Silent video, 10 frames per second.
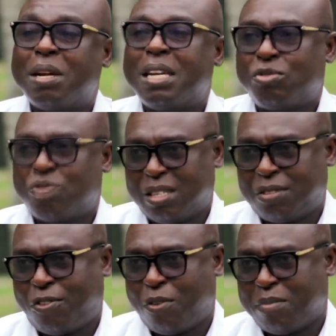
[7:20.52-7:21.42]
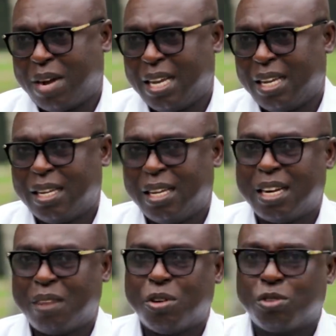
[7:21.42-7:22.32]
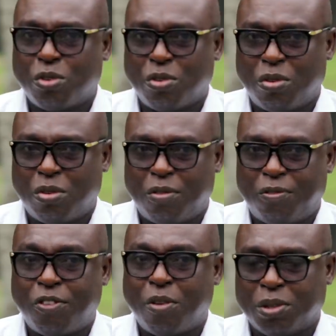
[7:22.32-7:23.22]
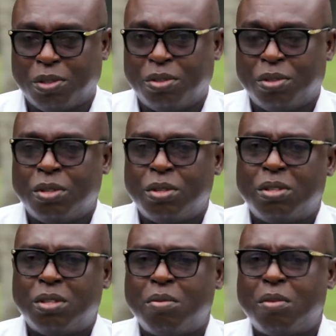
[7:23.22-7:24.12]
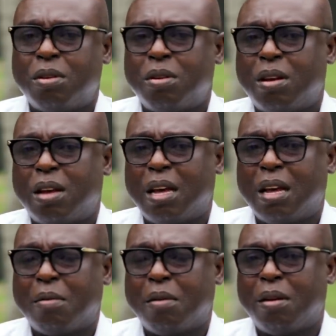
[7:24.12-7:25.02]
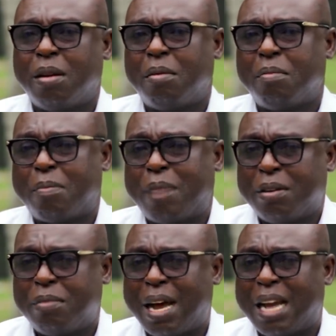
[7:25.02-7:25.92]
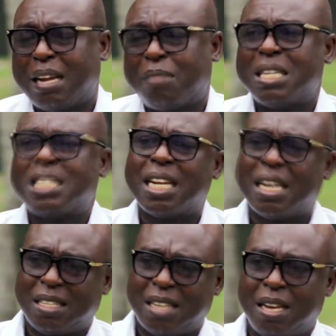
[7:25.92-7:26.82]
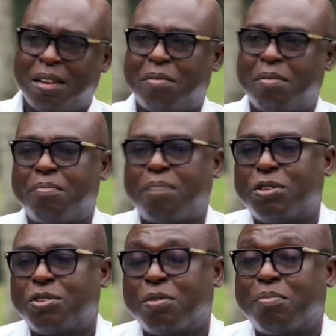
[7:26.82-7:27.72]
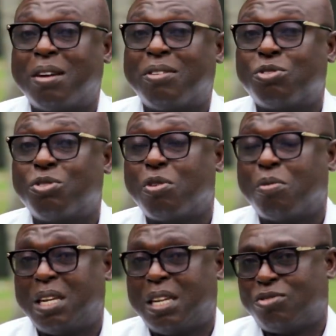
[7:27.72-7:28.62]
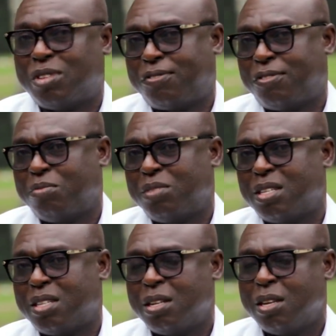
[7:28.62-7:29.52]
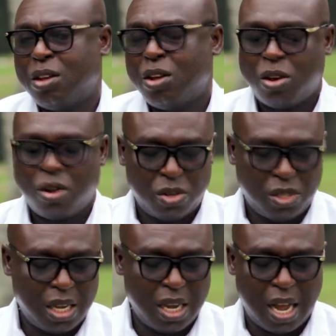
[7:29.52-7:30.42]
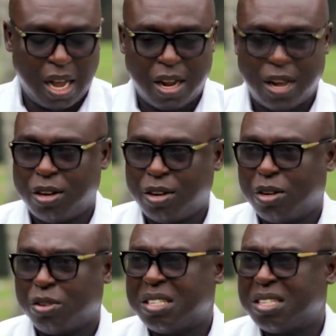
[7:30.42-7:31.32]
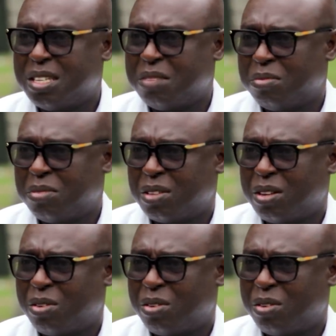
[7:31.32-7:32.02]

common entrance form by, and I'm cotton form. See, Papa no buy, and I'm bitching, and say, Pancho, I cotton common entrance form. Oje ya anoti team.